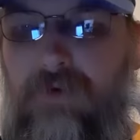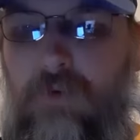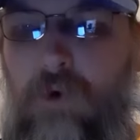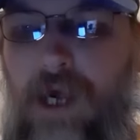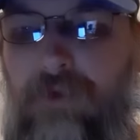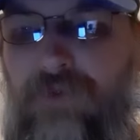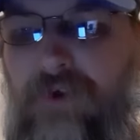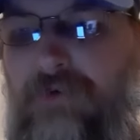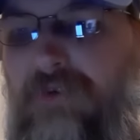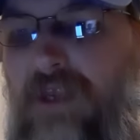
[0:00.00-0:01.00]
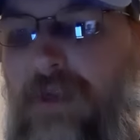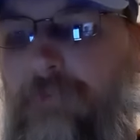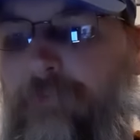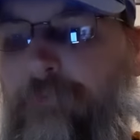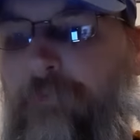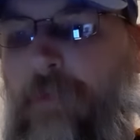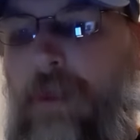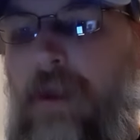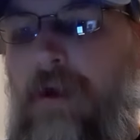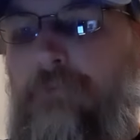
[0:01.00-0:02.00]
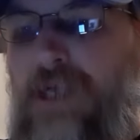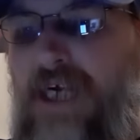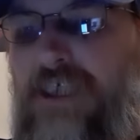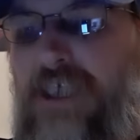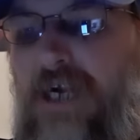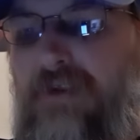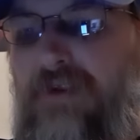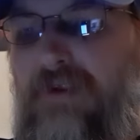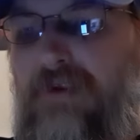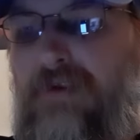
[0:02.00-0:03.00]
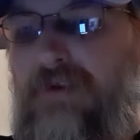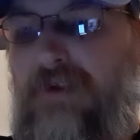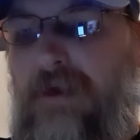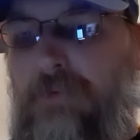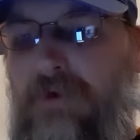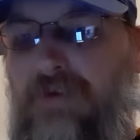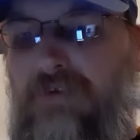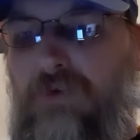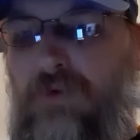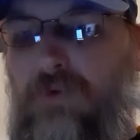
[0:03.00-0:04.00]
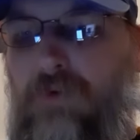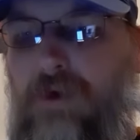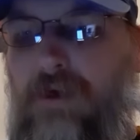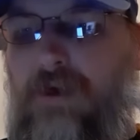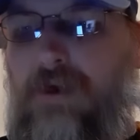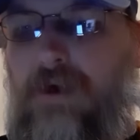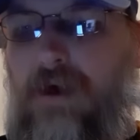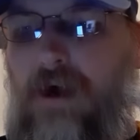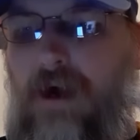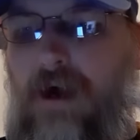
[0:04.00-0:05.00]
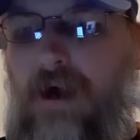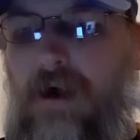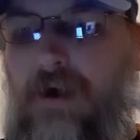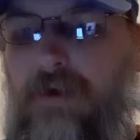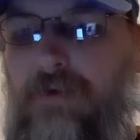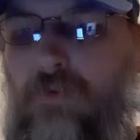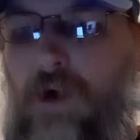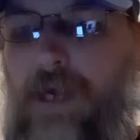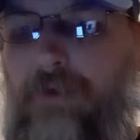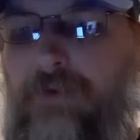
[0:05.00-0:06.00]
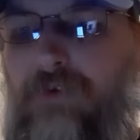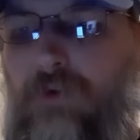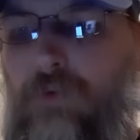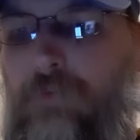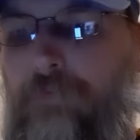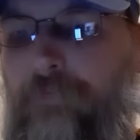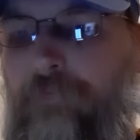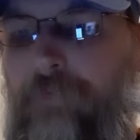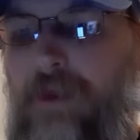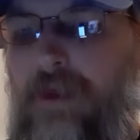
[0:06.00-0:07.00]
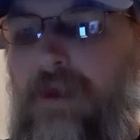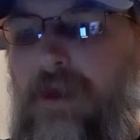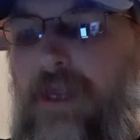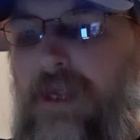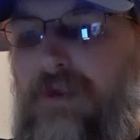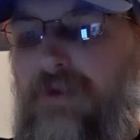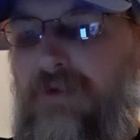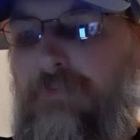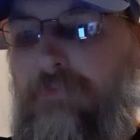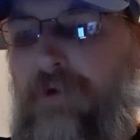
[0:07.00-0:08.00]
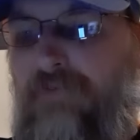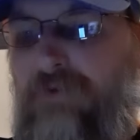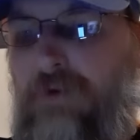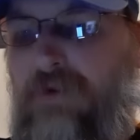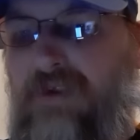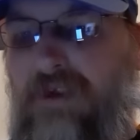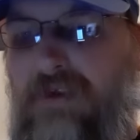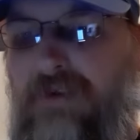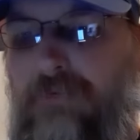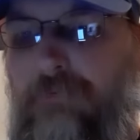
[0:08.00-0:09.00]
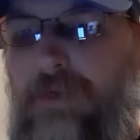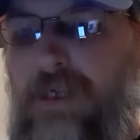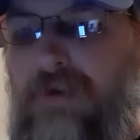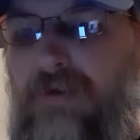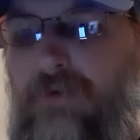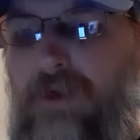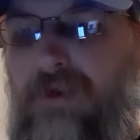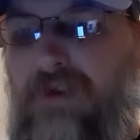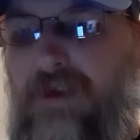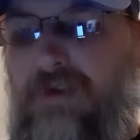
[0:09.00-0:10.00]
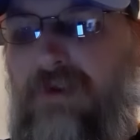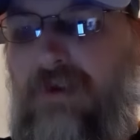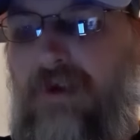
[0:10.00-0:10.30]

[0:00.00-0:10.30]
Wild 13. Block shots, Sabres 2, Wild 2. Hits, Buffalo 6, Minnesota 6.